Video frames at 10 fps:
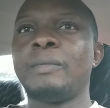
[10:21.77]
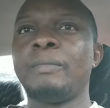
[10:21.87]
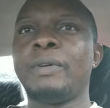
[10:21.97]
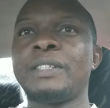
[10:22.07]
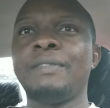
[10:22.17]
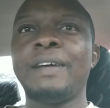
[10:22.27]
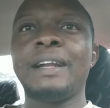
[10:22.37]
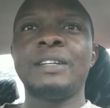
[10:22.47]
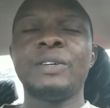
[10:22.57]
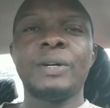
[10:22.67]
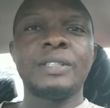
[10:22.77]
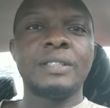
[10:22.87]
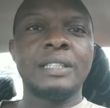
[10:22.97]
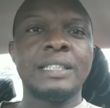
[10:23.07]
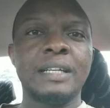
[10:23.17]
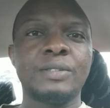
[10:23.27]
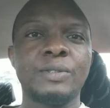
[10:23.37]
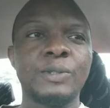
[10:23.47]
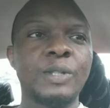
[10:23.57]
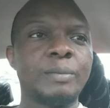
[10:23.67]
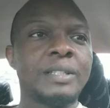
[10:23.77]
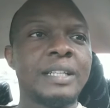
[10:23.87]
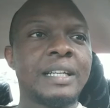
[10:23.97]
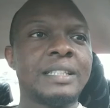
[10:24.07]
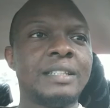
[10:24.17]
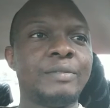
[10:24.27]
But if an adult decides to do something negative,